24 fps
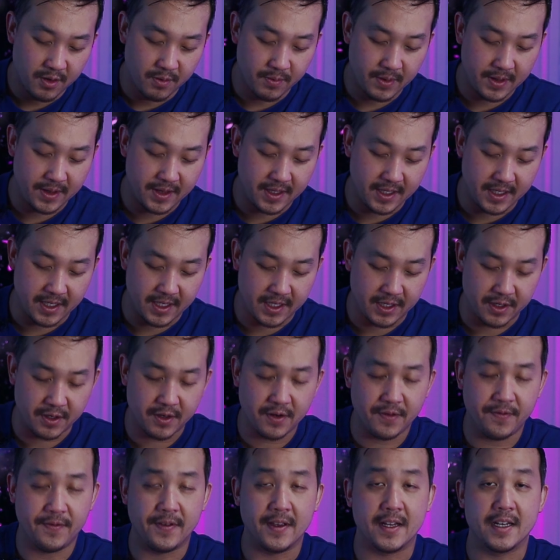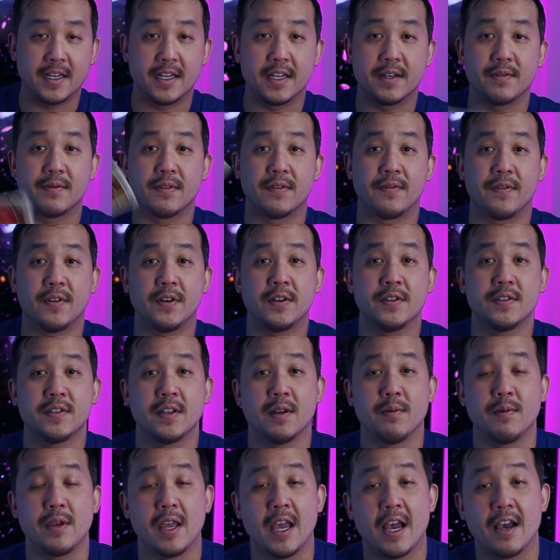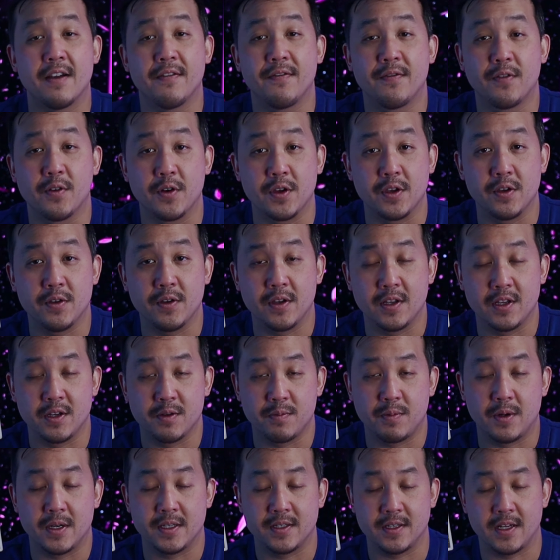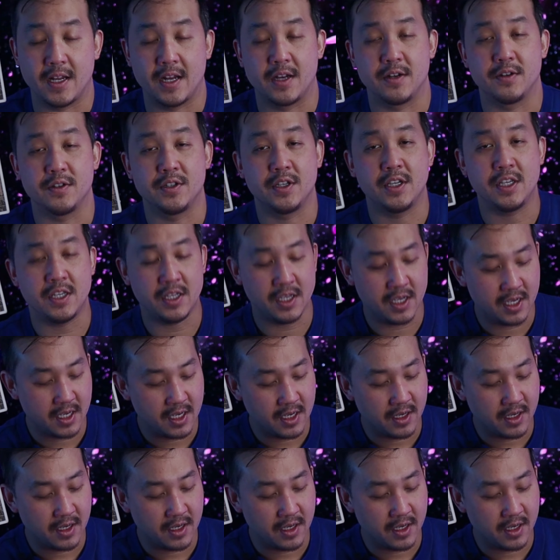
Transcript: With the Hierophant in reverse that we have for you in your present energy,